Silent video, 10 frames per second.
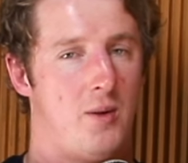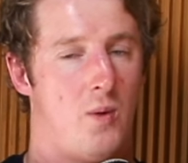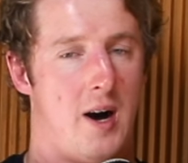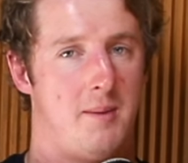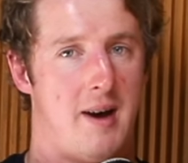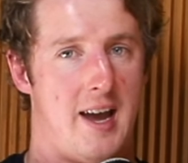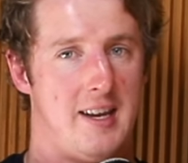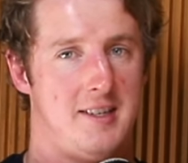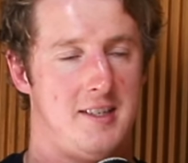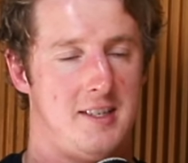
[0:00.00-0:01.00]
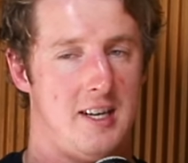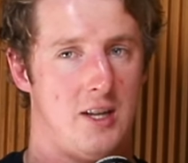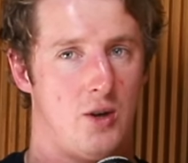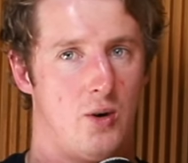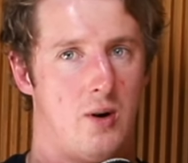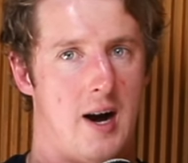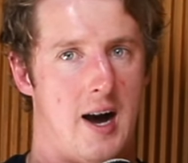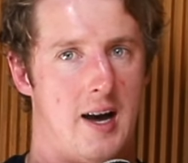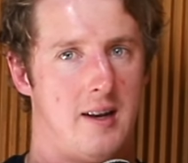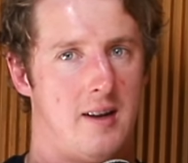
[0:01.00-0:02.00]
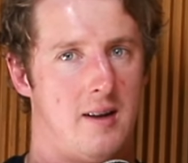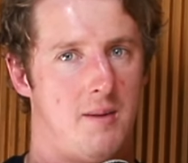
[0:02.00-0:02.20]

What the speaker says: the one, mate, dear to your heart,